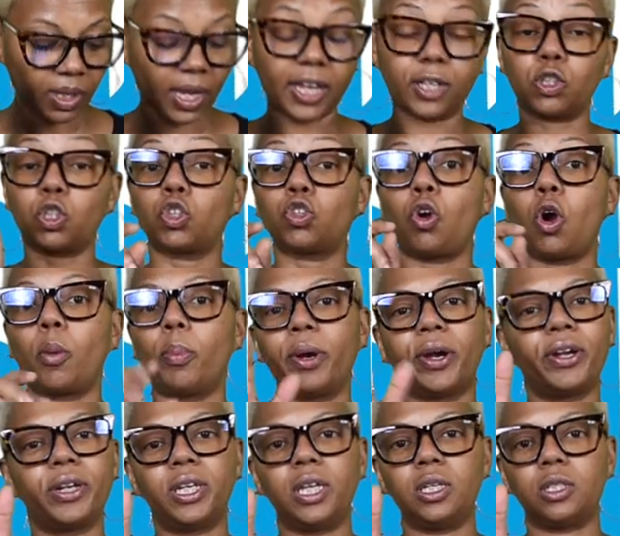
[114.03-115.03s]
and
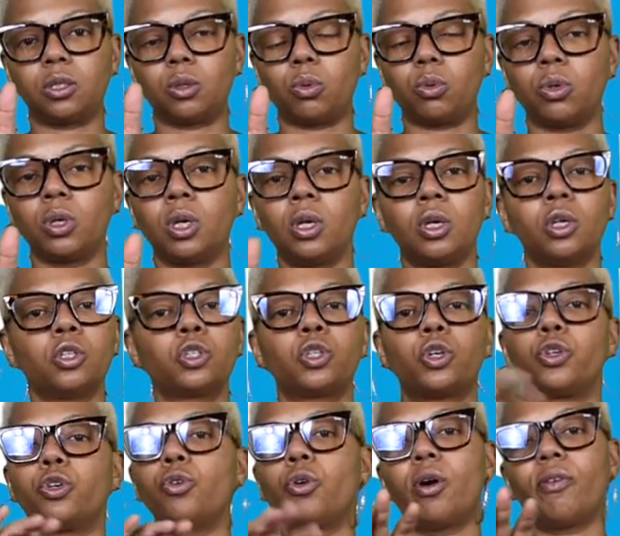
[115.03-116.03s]
Strawberry Diesel. So
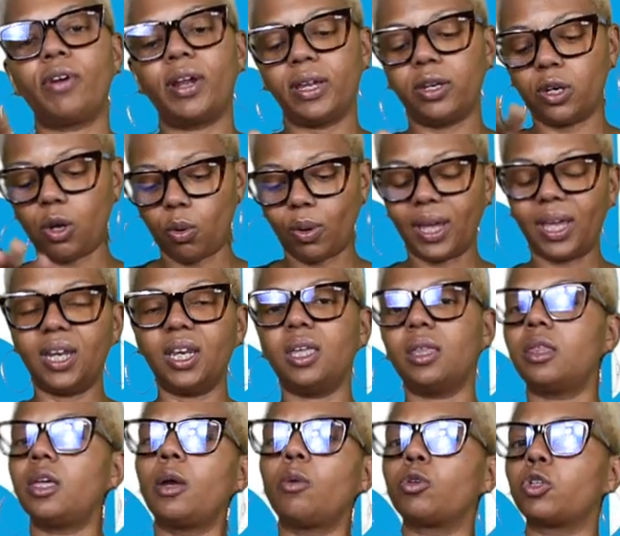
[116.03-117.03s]
you already know
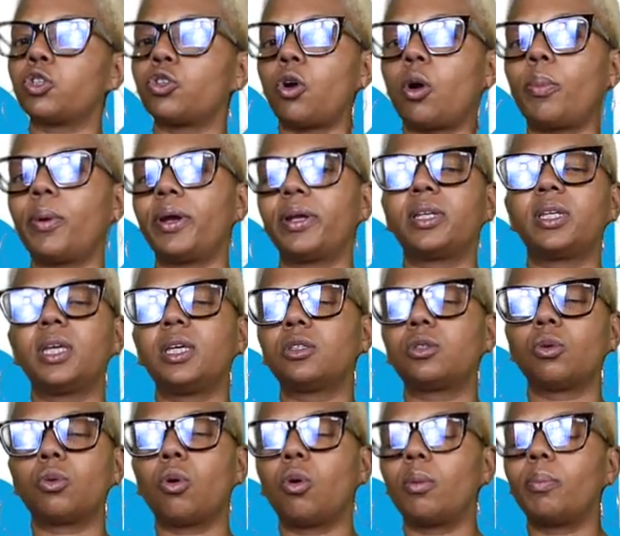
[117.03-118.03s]
anything with Strawberry
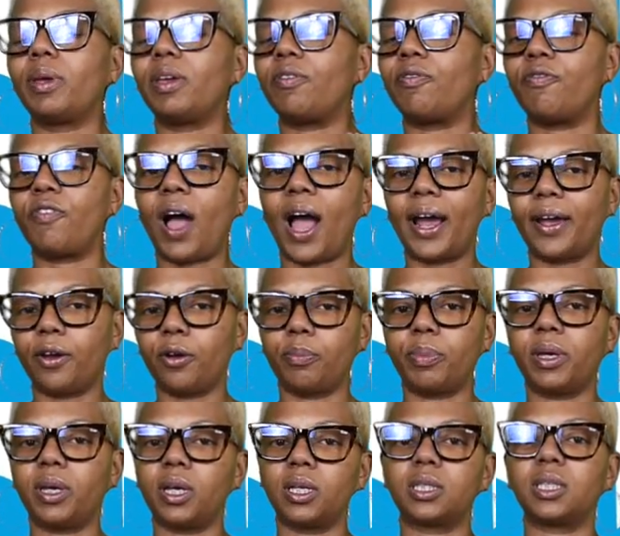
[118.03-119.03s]
Diesel gonna be fire
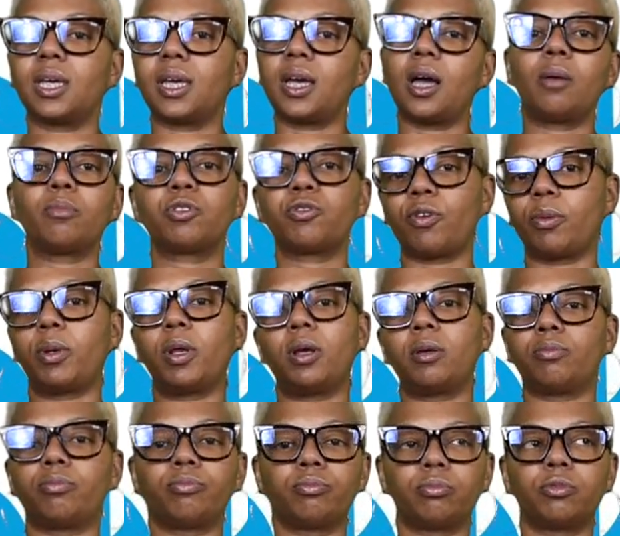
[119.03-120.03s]
because it comes from
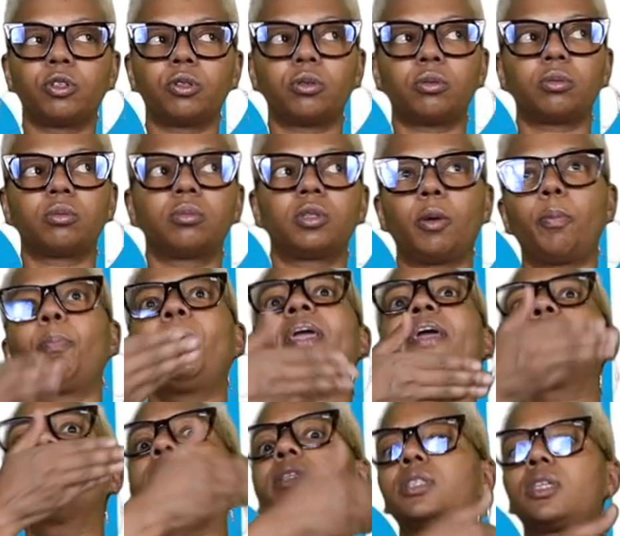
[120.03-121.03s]
the
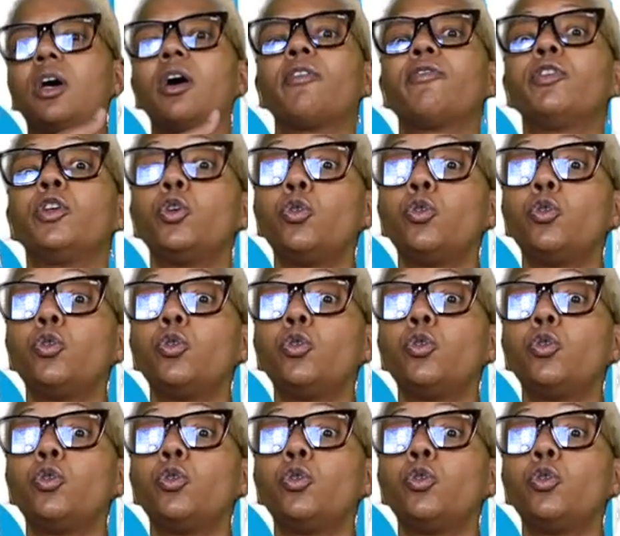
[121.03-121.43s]
parents of